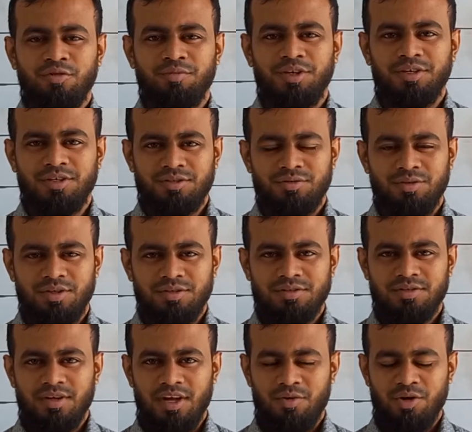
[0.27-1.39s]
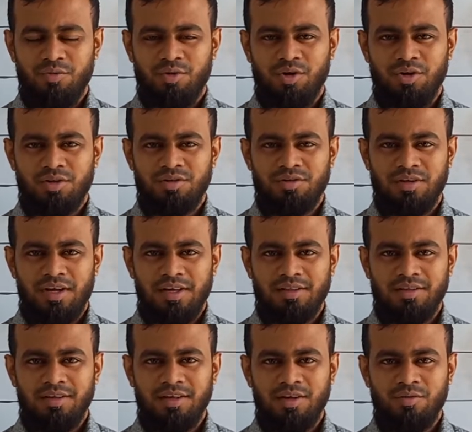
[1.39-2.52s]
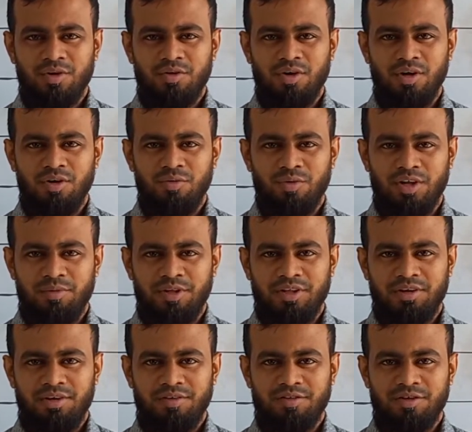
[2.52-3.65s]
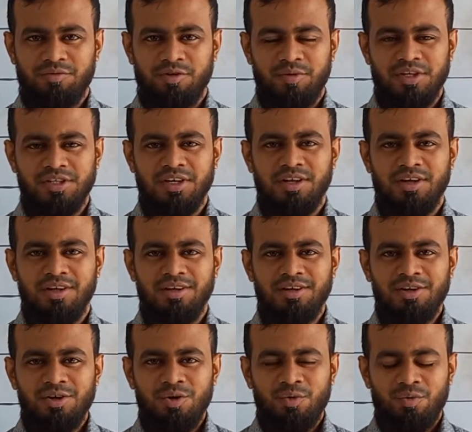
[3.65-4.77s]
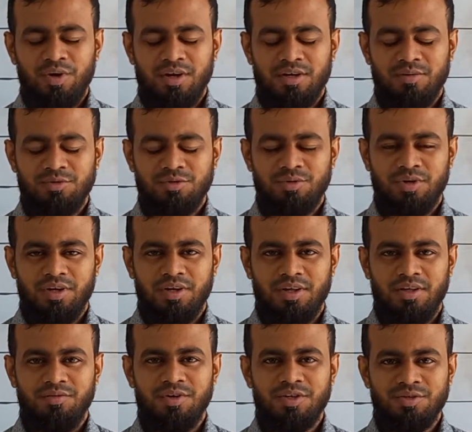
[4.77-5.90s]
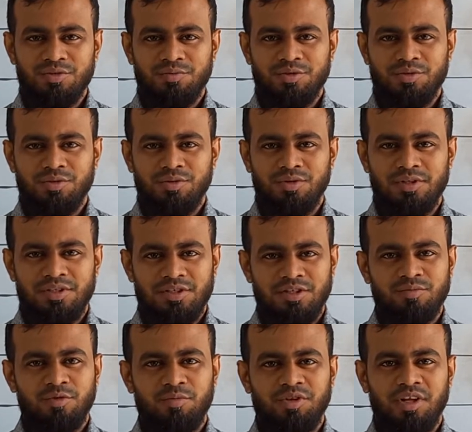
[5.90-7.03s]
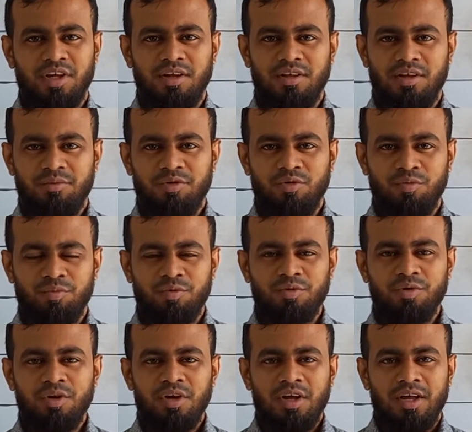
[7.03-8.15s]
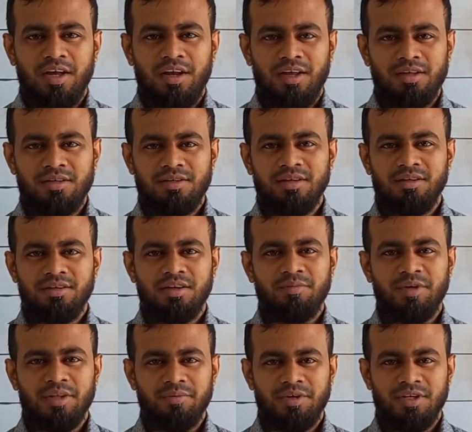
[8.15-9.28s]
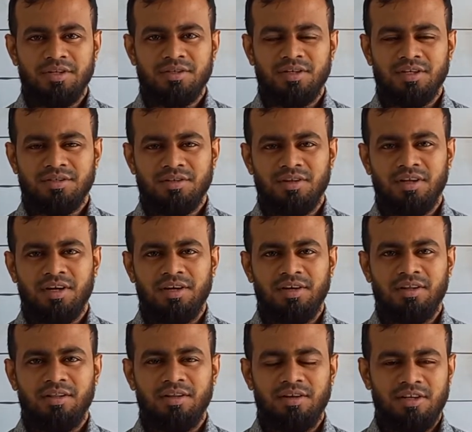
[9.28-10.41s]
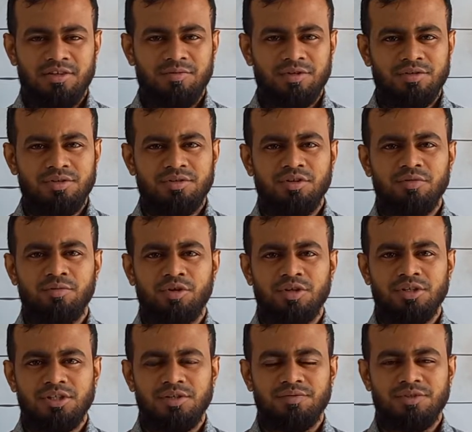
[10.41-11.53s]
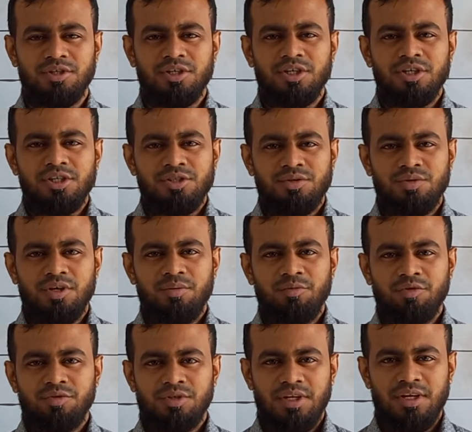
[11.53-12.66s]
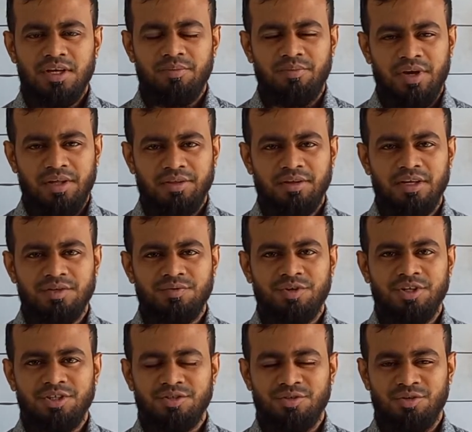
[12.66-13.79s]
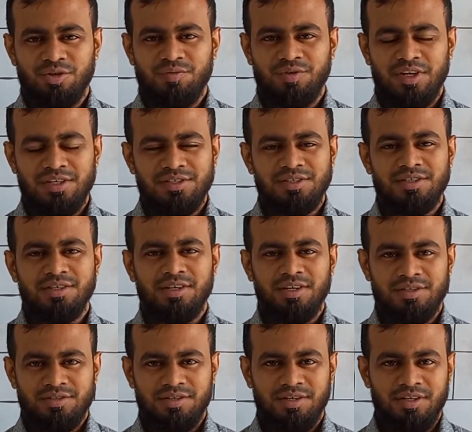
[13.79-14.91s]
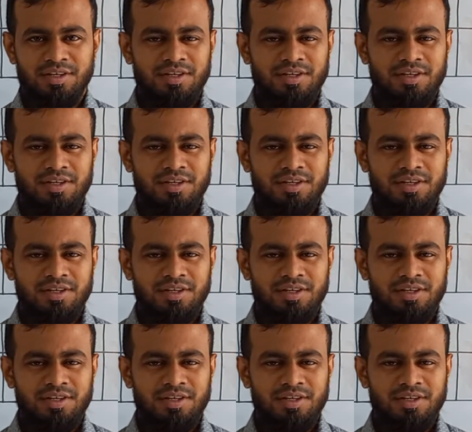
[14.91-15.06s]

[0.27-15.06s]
my dear students, how are you all? I think you are all well by the grace of Almighty Allah. Welcome to NIEVS Home School. This is Muhammad Yamin Apu, an assistant teacher in mathematics, National Ideal English Professional School morning shift. Today I am going to take a math class for the student of class nursery.